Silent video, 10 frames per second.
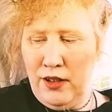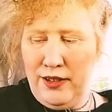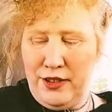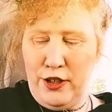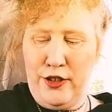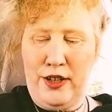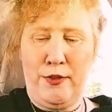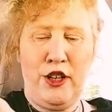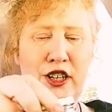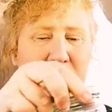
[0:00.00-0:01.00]
So I'm
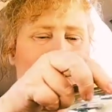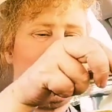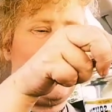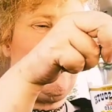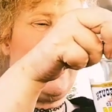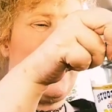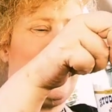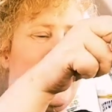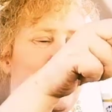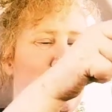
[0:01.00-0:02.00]
curious to see what
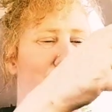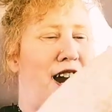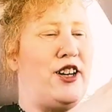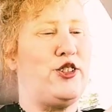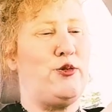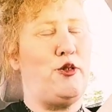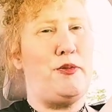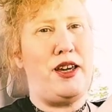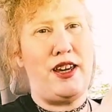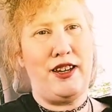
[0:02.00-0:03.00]
Anthony's reaction will
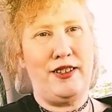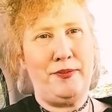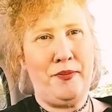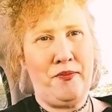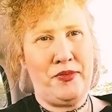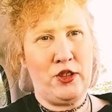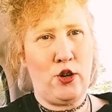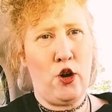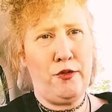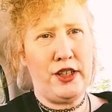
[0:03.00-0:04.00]
be. So
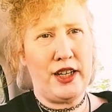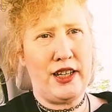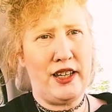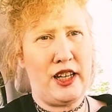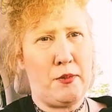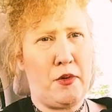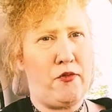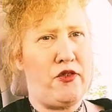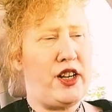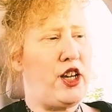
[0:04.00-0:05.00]
hopefully I can get him
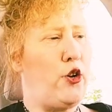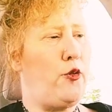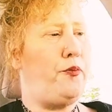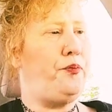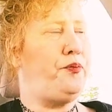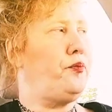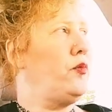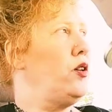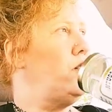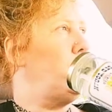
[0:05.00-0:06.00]
on video
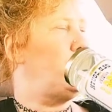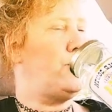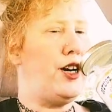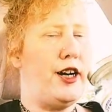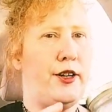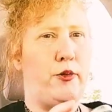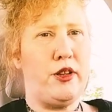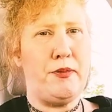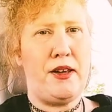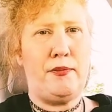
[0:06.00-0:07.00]
trying it
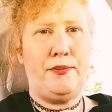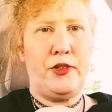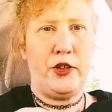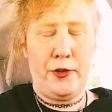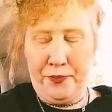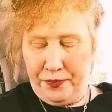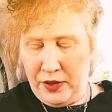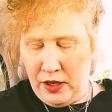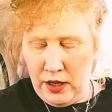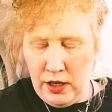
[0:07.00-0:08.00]
with me. So
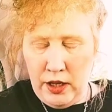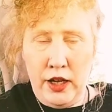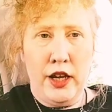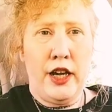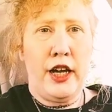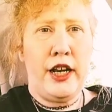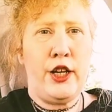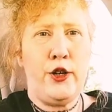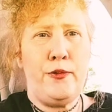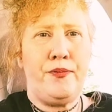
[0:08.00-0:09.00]

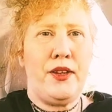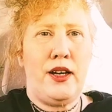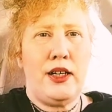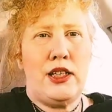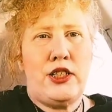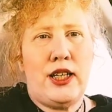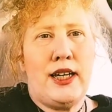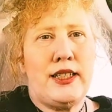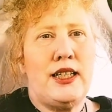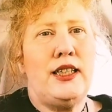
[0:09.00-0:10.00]
anywho, I'll catch you
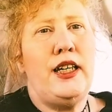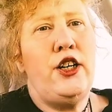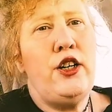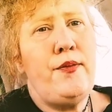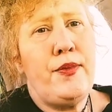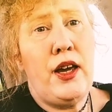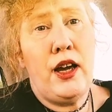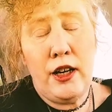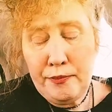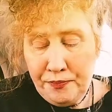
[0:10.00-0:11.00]
guys again later.
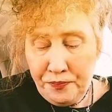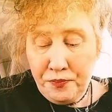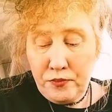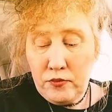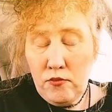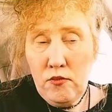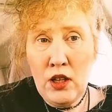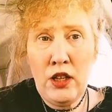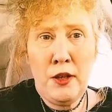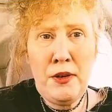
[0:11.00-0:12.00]

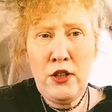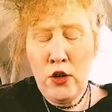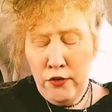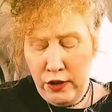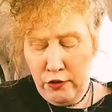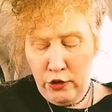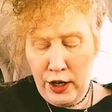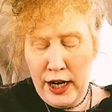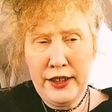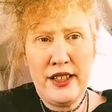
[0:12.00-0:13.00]
Let me know if you
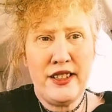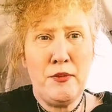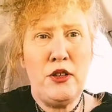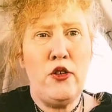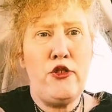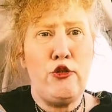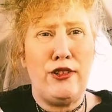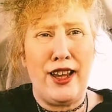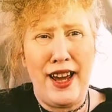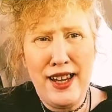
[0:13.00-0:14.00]
try these. Let me know if you
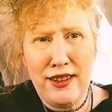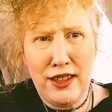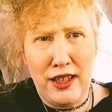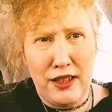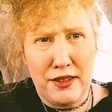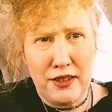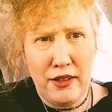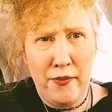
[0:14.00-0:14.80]
like these.